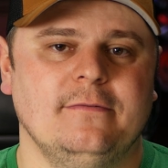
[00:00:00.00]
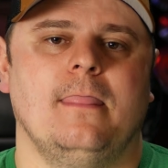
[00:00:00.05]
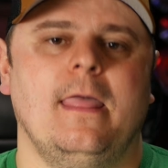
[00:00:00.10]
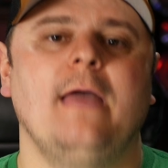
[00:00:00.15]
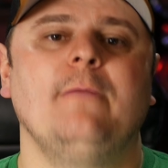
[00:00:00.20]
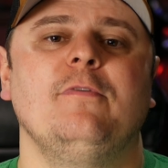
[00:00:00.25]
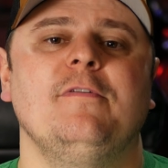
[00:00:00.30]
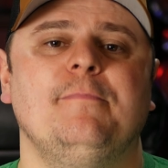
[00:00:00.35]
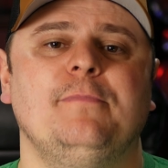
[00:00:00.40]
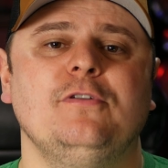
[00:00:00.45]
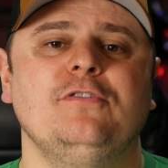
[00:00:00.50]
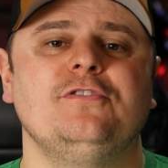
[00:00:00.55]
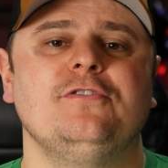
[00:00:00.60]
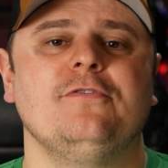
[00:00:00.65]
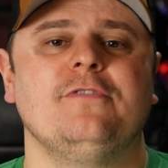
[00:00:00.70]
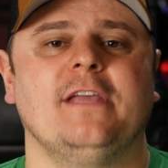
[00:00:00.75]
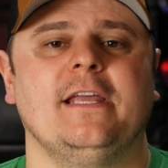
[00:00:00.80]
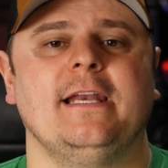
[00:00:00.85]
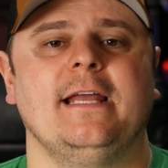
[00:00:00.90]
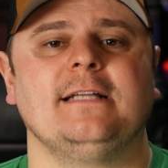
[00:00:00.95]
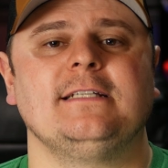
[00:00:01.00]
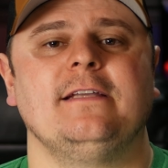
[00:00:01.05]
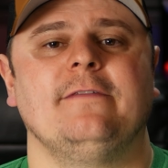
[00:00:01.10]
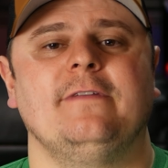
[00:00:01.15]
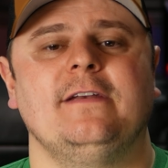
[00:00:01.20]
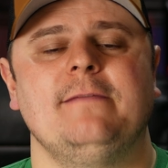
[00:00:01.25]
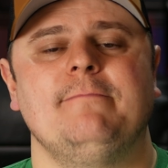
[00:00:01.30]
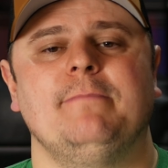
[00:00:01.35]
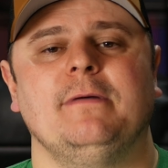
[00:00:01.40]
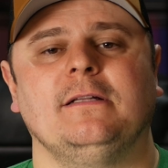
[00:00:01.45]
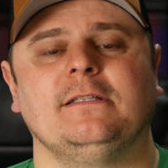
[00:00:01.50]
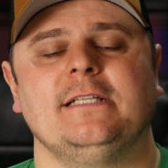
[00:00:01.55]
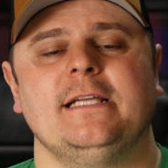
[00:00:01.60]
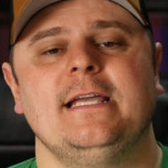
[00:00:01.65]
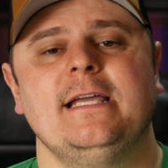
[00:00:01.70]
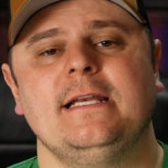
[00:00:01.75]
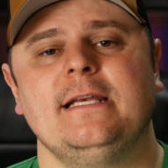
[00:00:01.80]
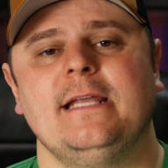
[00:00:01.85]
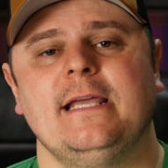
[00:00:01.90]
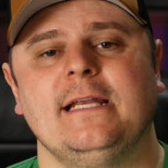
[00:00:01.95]
And with Bluetooth connectivity built
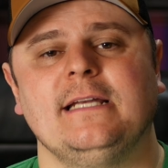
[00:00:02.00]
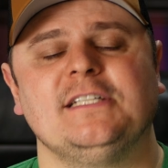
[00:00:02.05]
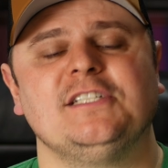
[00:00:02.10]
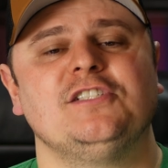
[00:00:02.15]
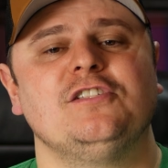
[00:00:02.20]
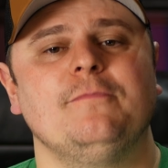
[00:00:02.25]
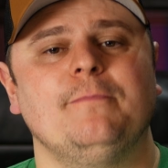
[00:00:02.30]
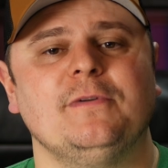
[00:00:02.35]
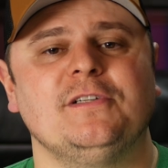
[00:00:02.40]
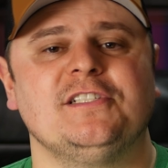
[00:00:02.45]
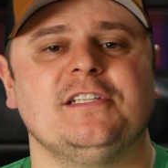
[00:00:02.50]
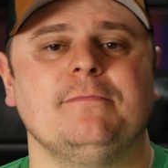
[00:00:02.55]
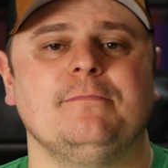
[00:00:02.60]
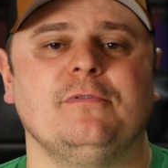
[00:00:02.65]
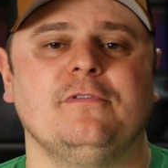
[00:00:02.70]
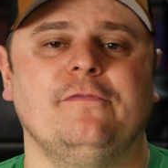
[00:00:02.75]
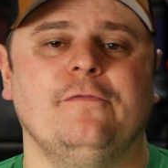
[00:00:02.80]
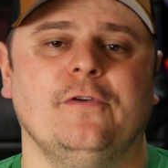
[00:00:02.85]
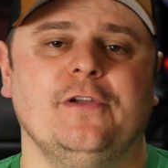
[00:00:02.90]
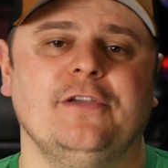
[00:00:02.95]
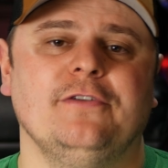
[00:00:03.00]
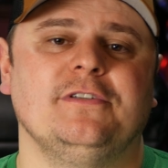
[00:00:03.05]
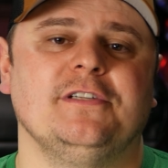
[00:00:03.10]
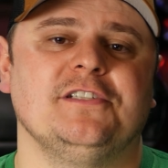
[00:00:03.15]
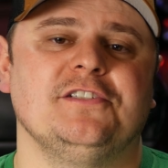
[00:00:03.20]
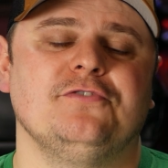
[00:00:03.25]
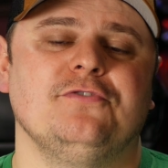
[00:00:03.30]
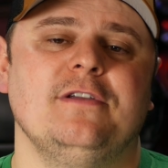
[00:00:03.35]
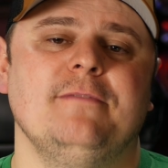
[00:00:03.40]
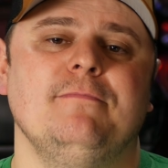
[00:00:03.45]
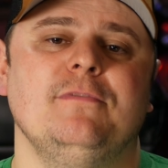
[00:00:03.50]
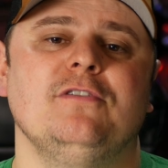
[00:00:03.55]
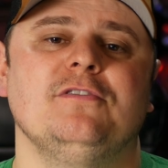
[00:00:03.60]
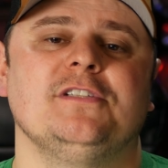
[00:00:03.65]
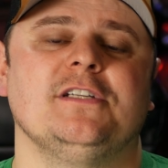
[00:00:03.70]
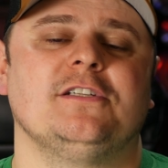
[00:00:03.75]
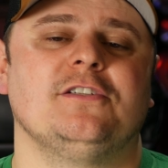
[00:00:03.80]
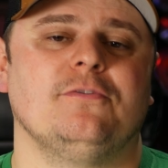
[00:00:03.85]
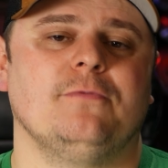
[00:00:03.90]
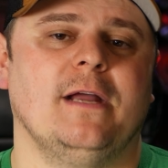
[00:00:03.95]
in, it is super simple for you to stream
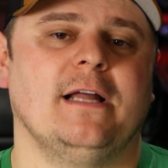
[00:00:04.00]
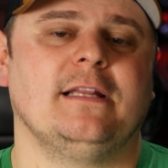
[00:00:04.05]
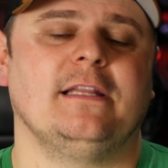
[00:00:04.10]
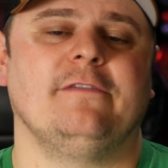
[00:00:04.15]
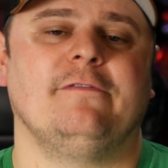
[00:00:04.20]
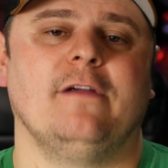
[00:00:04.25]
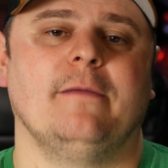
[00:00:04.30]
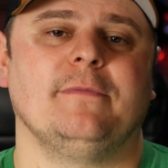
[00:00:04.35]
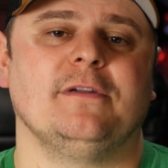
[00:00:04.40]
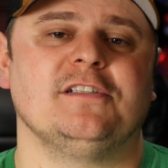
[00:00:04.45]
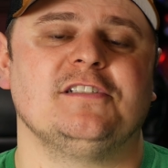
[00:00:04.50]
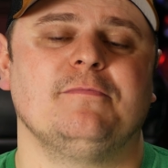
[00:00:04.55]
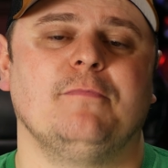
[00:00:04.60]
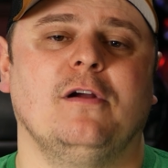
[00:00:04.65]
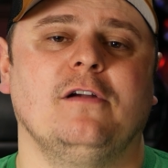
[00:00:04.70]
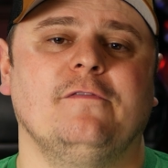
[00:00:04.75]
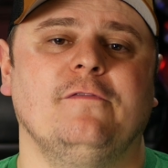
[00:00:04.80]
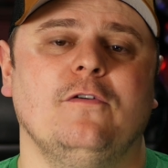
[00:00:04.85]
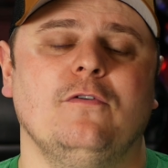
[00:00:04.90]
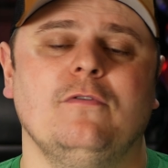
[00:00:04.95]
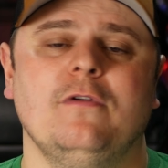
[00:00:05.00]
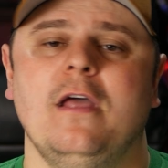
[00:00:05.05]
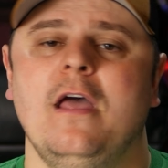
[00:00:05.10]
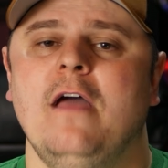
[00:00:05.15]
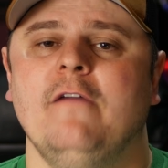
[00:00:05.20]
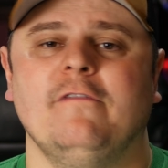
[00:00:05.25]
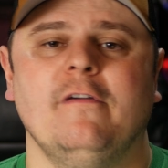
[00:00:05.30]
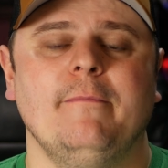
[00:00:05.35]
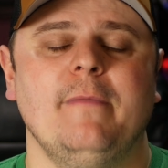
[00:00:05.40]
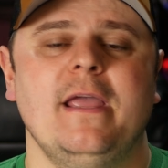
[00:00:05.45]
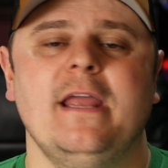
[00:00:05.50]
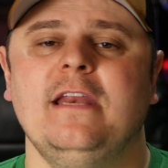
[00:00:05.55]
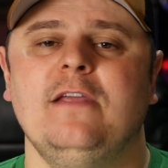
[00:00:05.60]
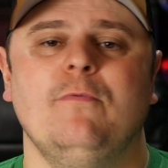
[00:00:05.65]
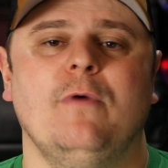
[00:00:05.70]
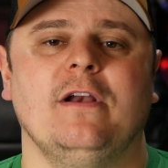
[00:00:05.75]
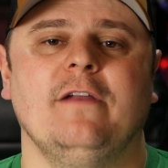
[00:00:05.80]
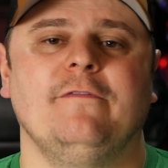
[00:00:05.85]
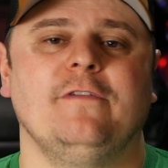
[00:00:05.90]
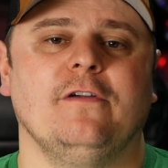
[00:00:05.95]
music directly from your smartphone from any
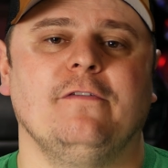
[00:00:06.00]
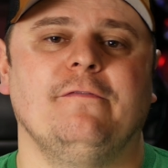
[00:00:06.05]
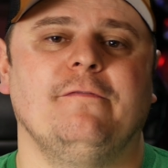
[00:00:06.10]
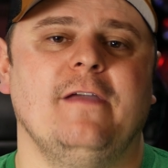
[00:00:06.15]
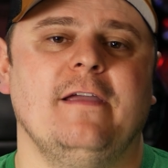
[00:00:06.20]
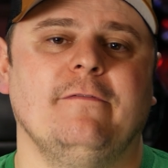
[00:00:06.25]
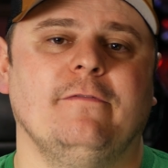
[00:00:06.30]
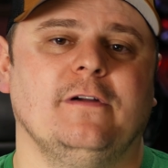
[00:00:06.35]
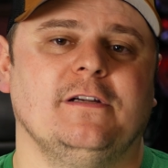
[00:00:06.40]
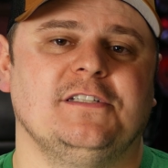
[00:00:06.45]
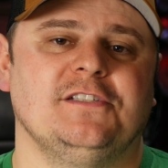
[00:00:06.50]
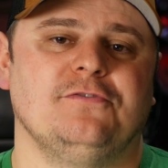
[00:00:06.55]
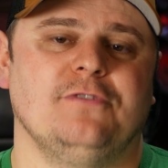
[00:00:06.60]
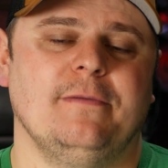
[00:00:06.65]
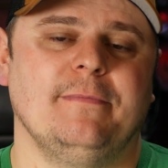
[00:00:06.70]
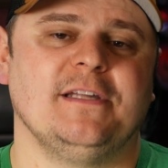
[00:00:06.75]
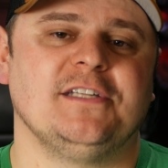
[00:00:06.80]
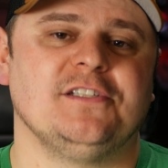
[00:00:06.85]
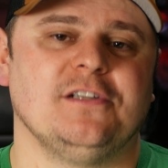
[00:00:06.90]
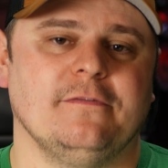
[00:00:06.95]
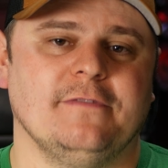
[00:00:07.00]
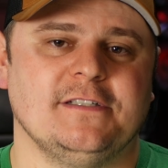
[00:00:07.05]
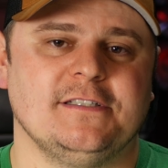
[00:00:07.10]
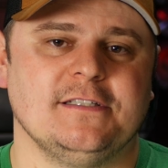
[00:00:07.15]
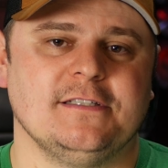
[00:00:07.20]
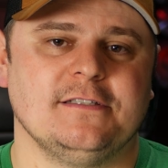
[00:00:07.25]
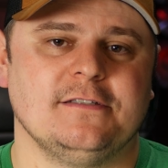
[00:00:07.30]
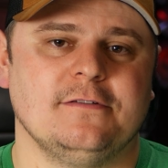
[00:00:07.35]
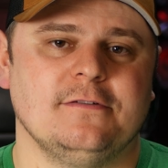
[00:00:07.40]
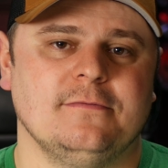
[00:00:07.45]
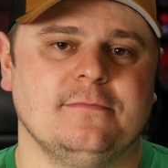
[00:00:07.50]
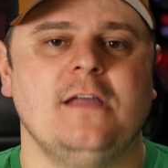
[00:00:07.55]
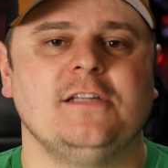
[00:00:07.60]
one of your favorite streaming services.